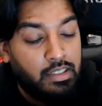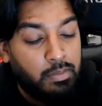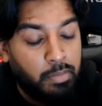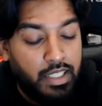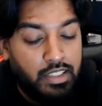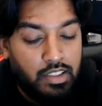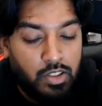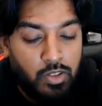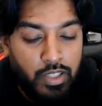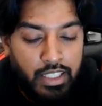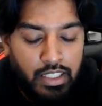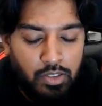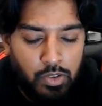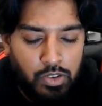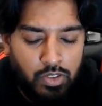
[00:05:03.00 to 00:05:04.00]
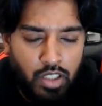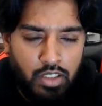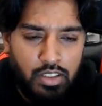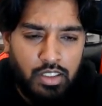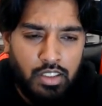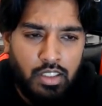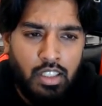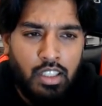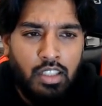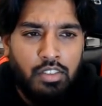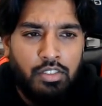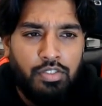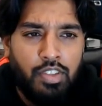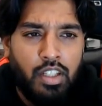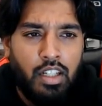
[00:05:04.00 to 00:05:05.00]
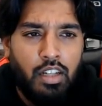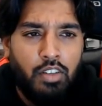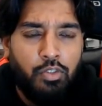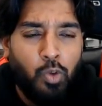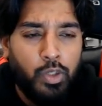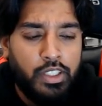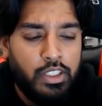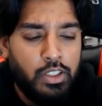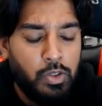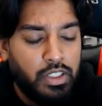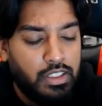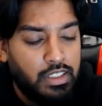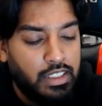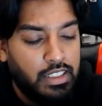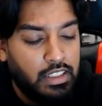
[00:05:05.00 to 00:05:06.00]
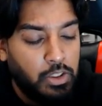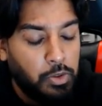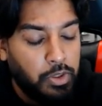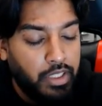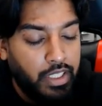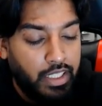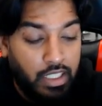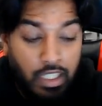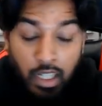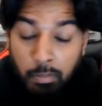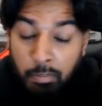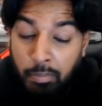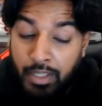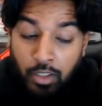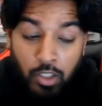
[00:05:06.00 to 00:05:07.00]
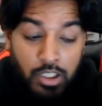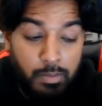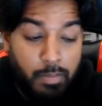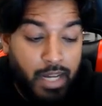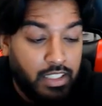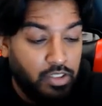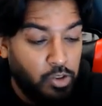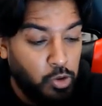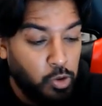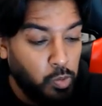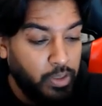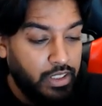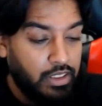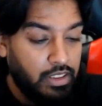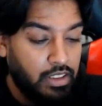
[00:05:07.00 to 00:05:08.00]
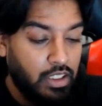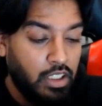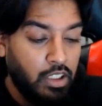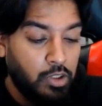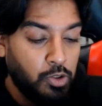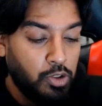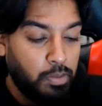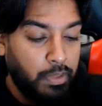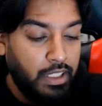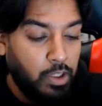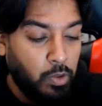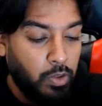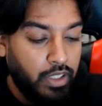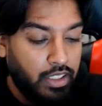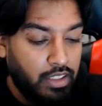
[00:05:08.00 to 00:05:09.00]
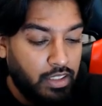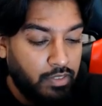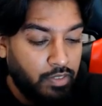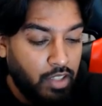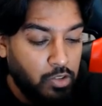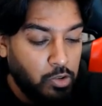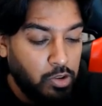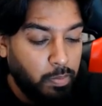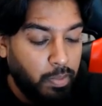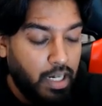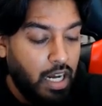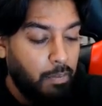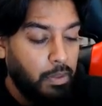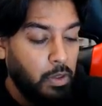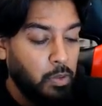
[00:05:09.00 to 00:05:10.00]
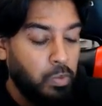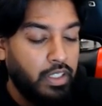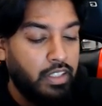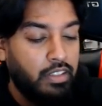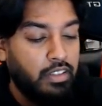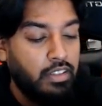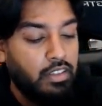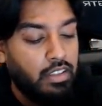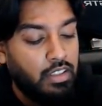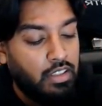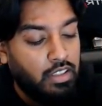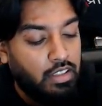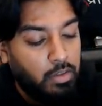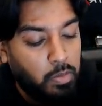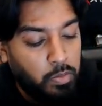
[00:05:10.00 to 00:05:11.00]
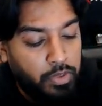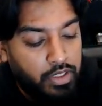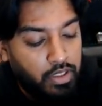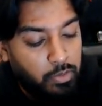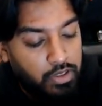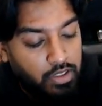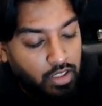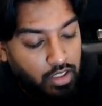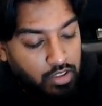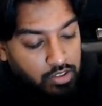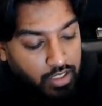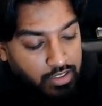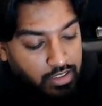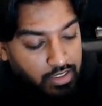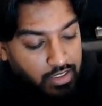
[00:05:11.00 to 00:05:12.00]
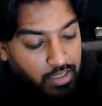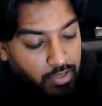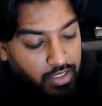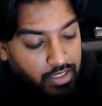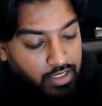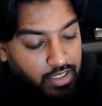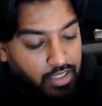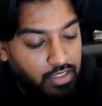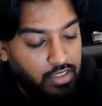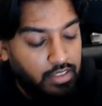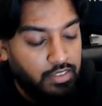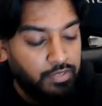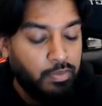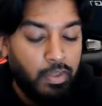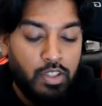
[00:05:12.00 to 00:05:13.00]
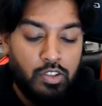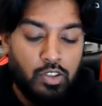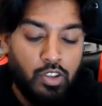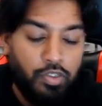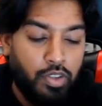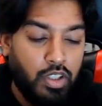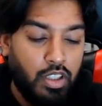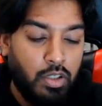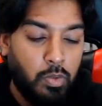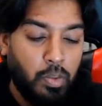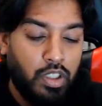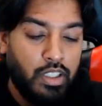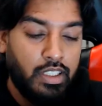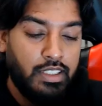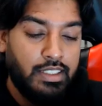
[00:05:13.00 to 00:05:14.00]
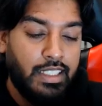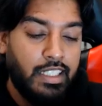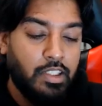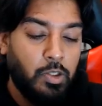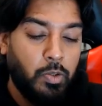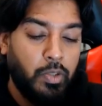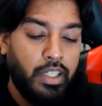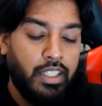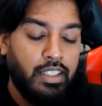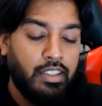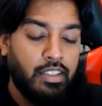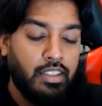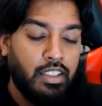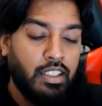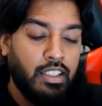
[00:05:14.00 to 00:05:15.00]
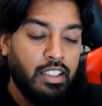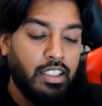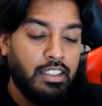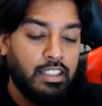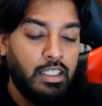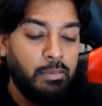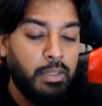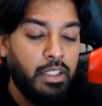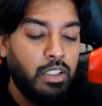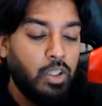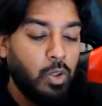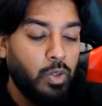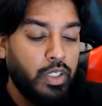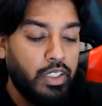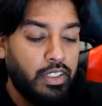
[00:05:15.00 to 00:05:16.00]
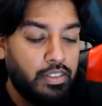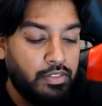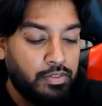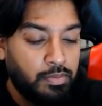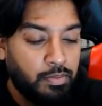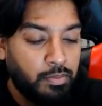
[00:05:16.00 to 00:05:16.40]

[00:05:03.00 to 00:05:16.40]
Express grading. Was around 40 USD to do it, and I got my cards back in 2 weeks. So it's pretty quick. Super happy with the results. So as you see right there, so far we're on a 10 train. Let's keep it going.